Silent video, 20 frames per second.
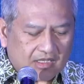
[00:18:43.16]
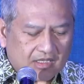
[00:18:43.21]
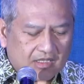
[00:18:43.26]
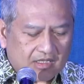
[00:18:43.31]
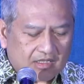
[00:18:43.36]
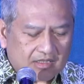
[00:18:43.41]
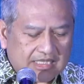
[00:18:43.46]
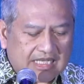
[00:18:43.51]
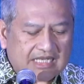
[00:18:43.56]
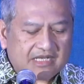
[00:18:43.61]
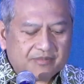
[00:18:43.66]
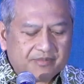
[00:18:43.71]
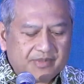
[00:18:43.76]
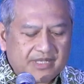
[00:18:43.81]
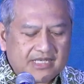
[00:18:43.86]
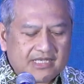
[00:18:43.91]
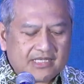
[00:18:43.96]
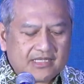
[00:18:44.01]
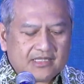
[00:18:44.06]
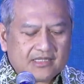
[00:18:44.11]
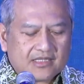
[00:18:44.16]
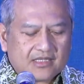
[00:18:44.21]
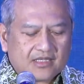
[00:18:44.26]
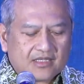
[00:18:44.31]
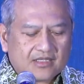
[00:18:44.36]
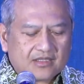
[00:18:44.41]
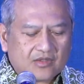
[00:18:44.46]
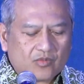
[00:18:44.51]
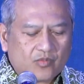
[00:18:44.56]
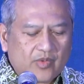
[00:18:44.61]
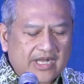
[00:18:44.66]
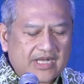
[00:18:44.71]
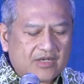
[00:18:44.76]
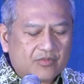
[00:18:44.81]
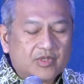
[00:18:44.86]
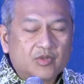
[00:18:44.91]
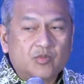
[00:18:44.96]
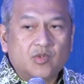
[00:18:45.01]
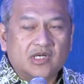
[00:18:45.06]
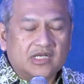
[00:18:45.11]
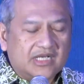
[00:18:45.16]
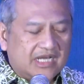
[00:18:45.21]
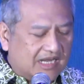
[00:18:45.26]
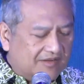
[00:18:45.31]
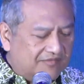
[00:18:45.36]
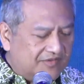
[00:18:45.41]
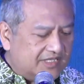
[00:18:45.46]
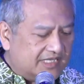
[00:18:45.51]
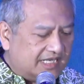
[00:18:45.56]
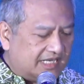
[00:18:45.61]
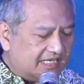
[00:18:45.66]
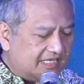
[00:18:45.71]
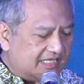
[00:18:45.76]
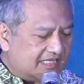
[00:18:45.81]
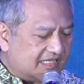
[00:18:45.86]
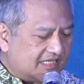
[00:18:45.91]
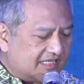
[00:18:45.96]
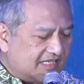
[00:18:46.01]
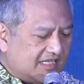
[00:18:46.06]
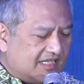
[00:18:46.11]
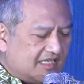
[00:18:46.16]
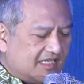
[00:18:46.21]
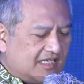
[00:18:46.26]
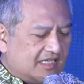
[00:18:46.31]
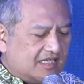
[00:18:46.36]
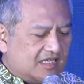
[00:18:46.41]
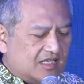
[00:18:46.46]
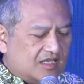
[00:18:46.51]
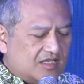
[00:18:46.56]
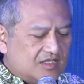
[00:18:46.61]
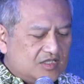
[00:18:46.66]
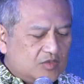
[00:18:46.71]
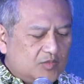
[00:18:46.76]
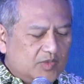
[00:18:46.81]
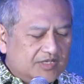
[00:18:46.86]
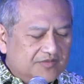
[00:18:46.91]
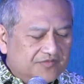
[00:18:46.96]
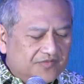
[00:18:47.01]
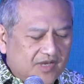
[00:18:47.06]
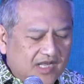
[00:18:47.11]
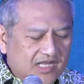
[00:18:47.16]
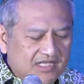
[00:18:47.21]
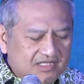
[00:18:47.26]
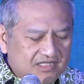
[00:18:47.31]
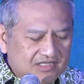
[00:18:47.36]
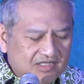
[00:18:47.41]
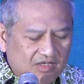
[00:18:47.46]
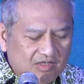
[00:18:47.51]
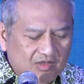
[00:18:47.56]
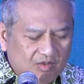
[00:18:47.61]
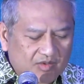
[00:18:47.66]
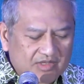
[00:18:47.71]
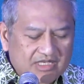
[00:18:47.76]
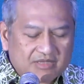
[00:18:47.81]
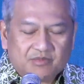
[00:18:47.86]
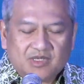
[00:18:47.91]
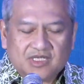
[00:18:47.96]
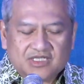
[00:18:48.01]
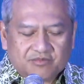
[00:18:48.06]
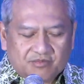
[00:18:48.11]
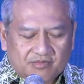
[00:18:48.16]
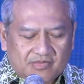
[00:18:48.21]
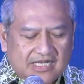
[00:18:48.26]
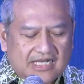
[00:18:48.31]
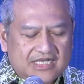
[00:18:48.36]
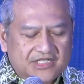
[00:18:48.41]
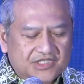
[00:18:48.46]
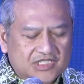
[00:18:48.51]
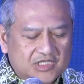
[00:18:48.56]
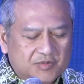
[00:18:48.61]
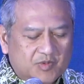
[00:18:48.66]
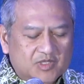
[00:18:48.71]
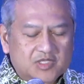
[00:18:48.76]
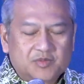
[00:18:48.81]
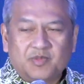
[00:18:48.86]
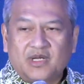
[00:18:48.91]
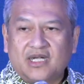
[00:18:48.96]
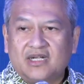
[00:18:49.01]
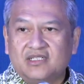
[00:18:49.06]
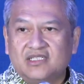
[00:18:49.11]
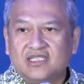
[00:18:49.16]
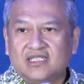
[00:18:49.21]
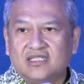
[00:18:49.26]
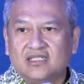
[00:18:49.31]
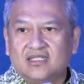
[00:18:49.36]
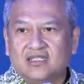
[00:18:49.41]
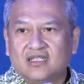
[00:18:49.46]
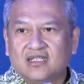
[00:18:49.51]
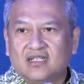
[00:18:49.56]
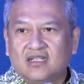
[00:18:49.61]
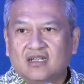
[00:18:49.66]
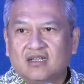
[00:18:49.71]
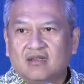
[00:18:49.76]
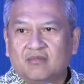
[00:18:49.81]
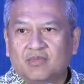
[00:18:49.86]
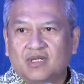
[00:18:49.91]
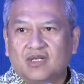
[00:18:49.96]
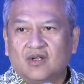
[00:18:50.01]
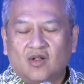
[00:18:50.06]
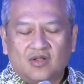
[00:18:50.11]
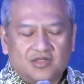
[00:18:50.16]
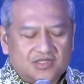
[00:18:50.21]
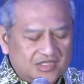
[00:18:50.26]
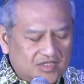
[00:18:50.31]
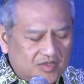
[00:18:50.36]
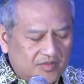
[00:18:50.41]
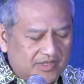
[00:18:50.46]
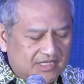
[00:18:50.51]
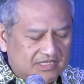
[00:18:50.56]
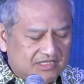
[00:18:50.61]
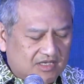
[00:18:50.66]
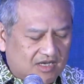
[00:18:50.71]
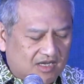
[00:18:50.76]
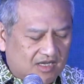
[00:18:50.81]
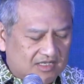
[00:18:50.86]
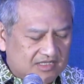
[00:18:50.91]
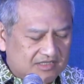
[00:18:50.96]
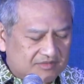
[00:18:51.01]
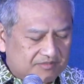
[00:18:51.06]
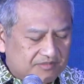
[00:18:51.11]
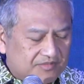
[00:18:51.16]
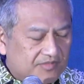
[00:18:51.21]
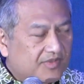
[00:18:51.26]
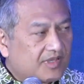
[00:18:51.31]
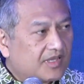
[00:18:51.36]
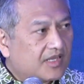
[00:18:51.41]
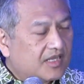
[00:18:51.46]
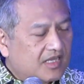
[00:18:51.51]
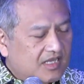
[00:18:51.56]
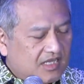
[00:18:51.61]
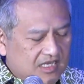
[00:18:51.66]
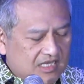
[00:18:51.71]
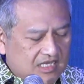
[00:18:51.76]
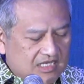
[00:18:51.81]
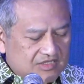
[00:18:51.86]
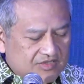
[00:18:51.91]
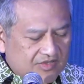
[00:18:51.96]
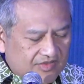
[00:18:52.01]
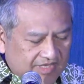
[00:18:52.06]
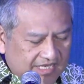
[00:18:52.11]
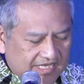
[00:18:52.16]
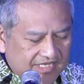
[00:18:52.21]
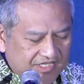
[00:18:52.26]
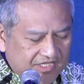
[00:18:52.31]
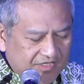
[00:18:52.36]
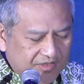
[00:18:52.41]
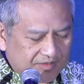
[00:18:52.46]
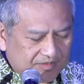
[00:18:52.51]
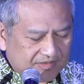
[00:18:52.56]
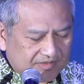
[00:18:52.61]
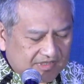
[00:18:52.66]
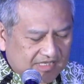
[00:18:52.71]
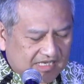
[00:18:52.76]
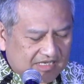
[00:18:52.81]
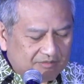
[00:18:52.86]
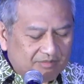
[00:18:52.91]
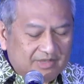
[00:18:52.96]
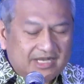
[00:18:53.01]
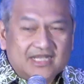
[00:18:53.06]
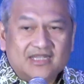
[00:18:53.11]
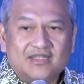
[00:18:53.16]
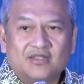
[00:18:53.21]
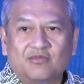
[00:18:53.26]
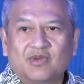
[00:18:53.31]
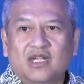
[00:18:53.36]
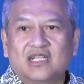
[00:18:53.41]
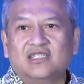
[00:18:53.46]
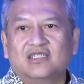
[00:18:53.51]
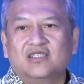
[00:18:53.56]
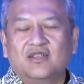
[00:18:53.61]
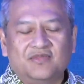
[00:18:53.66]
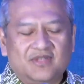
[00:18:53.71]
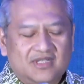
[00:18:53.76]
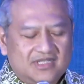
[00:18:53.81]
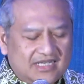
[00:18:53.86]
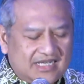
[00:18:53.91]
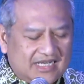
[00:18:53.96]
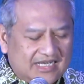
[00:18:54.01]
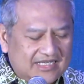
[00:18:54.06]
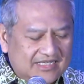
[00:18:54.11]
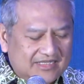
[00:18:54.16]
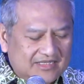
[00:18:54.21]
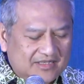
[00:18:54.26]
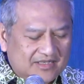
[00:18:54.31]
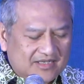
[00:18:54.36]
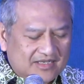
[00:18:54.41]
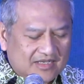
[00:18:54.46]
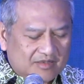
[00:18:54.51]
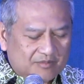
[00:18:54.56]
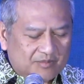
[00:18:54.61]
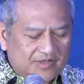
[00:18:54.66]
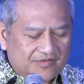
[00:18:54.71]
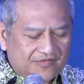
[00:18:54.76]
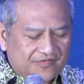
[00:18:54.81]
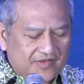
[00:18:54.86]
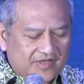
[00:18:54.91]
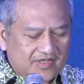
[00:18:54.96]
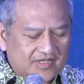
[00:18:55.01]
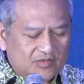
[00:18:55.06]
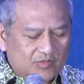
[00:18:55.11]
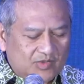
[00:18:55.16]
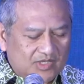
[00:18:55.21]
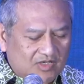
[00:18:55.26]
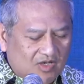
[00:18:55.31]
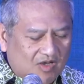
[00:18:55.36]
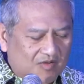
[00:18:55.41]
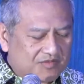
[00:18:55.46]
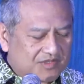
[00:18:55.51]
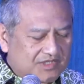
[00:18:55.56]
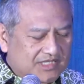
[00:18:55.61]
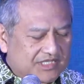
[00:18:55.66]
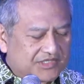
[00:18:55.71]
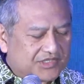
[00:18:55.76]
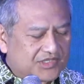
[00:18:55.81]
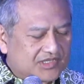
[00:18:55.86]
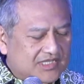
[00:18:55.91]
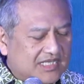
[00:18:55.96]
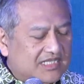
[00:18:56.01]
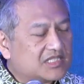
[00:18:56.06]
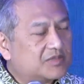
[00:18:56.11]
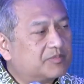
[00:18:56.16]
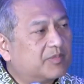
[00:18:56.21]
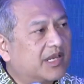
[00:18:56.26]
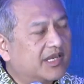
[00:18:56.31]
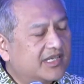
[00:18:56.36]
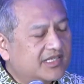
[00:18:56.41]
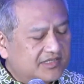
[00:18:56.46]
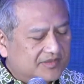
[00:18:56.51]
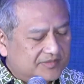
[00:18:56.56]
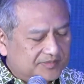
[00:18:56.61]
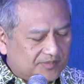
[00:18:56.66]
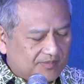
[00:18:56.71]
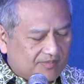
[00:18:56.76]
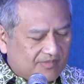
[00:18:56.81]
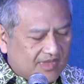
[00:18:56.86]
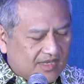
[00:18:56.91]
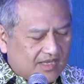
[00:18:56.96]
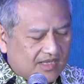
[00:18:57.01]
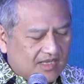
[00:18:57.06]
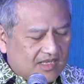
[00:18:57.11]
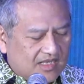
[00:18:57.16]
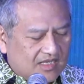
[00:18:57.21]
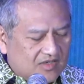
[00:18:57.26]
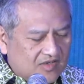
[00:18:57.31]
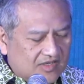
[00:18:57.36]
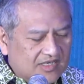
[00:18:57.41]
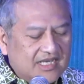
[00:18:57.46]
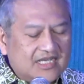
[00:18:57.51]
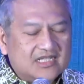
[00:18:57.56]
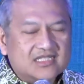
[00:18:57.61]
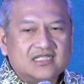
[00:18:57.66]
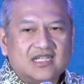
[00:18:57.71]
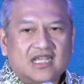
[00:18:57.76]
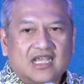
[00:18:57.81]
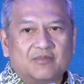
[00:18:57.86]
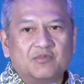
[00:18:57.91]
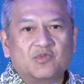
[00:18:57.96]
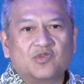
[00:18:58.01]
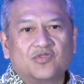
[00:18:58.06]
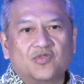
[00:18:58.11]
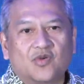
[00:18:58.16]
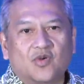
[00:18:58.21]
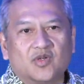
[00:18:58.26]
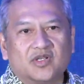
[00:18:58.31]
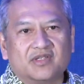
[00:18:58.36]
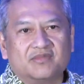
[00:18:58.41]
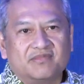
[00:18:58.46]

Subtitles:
Let it be the way we work every day so we advance not only Malaysia's prosperity, but also its heart. So thank you, and may the rest of the day be filled with conversations that inspire, connect, and move forward.